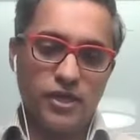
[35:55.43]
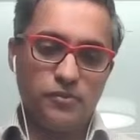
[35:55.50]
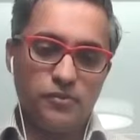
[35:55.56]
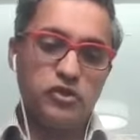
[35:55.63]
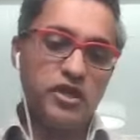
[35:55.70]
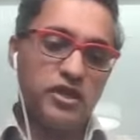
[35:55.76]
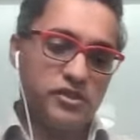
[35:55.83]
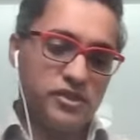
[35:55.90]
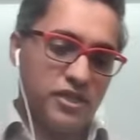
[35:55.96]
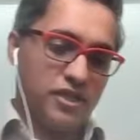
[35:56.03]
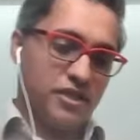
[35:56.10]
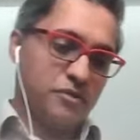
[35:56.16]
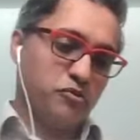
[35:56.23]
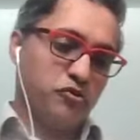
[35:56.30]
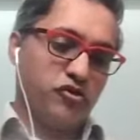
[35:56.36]
So there is
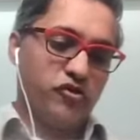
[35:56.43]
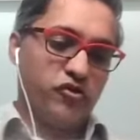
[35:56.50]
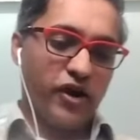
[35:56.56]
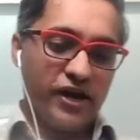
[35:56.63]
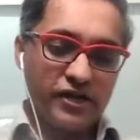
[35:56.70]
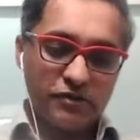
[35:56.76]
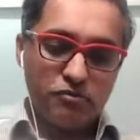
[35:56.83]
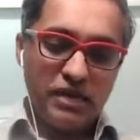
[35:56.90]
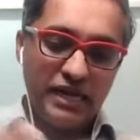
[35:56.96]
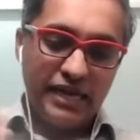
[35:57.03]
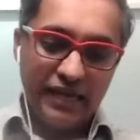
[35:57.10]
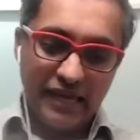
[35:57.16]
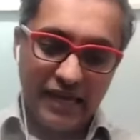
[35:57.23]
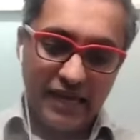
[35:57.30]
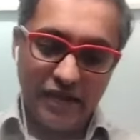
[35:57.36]
a credit
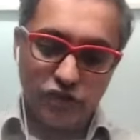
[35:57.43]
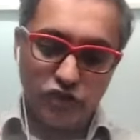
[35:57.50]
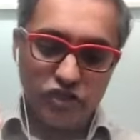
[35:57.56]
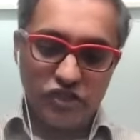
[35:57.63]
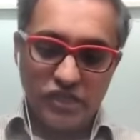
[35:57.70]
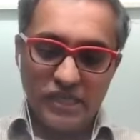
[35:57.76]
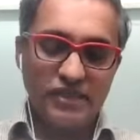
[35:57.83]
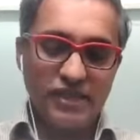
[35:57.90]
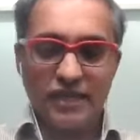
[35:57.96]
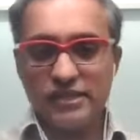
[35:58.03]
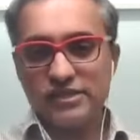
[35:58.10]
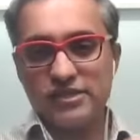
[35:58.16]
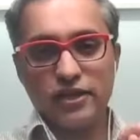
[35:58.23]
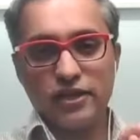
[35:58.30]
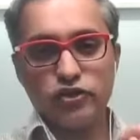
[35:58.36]
building agency that
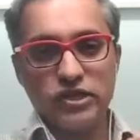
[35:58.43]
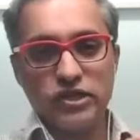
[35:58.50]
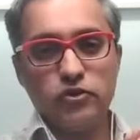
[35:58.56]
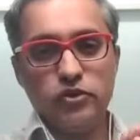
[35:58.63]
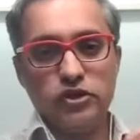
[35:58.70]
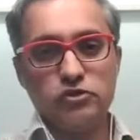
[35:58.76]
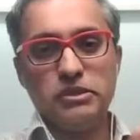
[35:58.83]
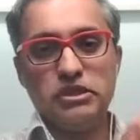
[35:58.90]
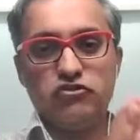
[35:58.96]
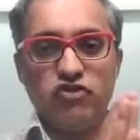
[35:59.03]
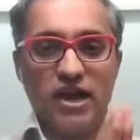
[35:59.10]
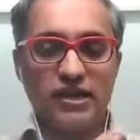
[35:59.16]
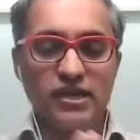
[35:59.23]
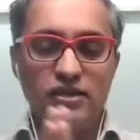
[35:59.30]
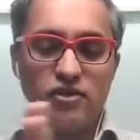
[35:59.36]
is actually going to be
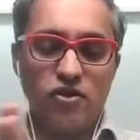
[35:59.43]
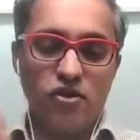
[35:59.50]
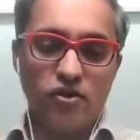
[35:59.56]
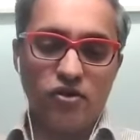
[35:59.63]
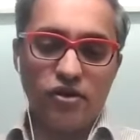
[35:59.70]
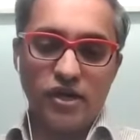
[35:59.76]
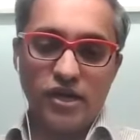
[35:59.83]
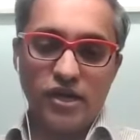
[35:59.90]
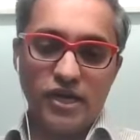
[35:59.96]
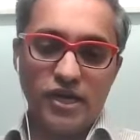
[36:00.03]
tracking your